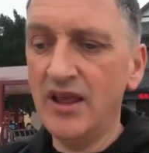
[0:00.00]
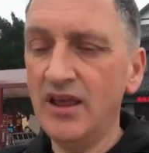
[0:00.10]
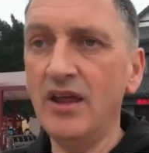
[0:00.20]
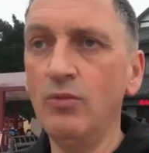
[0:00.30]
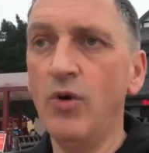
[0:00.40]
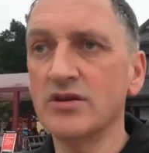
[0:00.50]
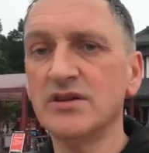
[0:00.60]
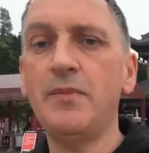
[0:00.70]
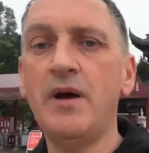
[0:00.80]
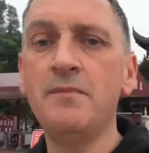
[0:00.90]
and then walked
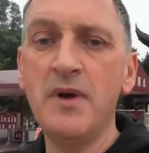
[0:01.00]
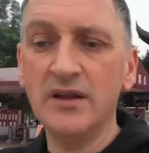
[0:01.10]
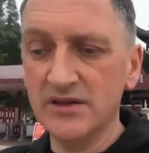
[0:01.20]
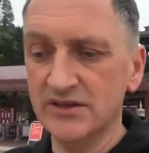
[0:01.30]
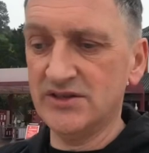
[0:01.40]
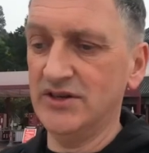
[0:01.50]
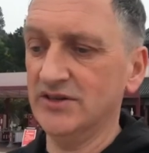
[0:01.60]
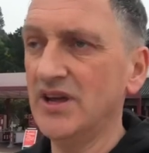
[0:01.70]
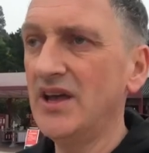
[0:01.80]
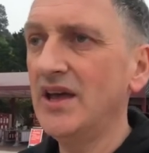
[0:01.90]
up 1,000,000
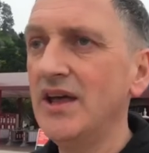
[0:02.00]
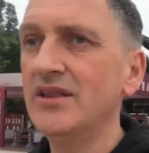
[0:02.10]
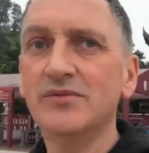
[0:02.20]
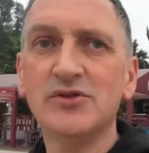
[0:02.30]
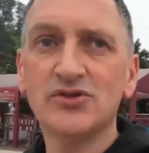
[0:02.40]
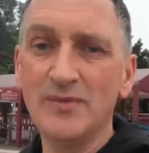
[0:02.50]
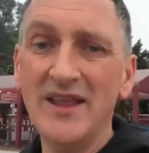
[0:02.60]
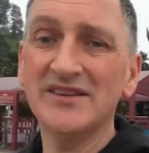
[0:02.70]
stairs. There was so many